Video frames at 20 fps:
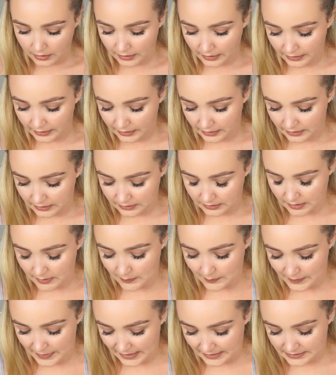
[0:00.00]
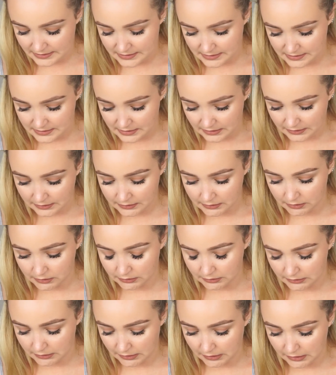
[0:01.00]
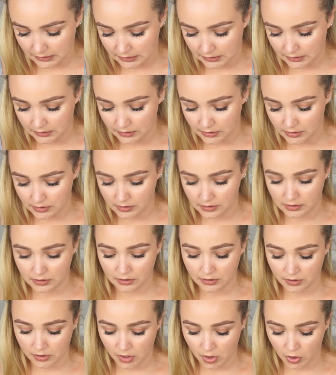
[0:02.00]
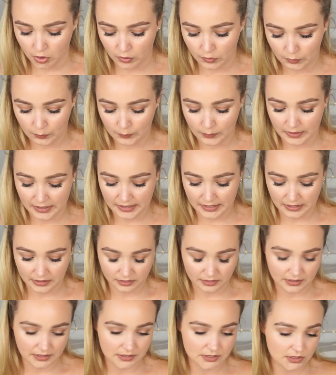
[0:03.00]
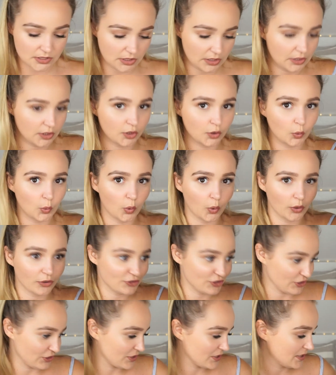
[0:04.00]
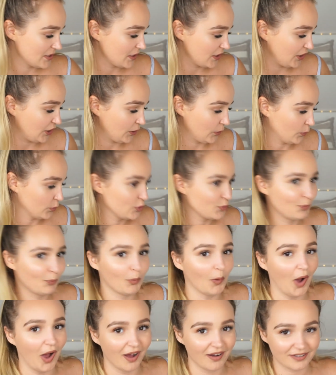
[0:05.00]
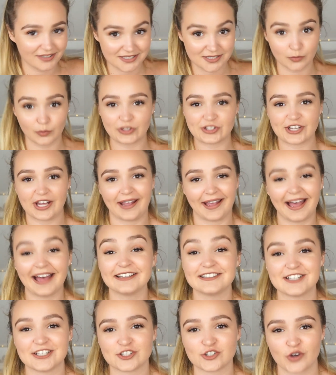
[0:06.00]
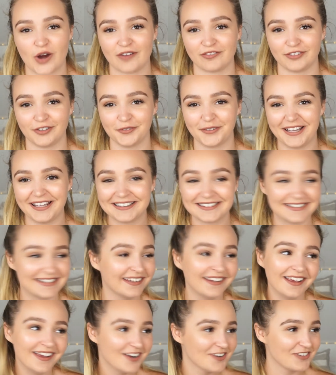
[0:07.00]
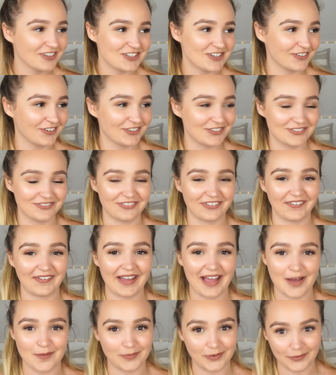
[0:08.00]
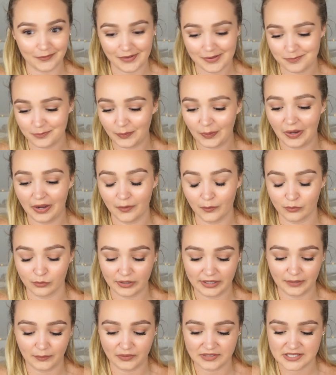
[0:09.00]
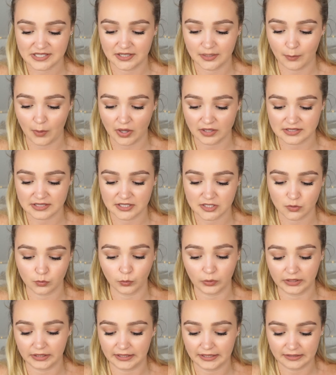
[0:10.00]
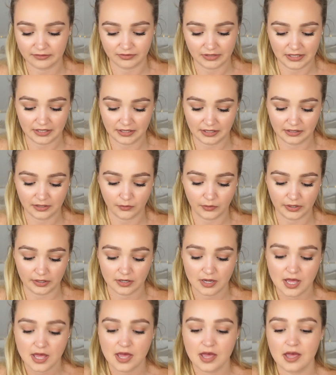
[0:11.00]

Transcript: And they basically come in this gorgeous huge box, which I had to travel with, which I wasn't very happy with, but I really wanted the box. I didn't want to leave it anywhere.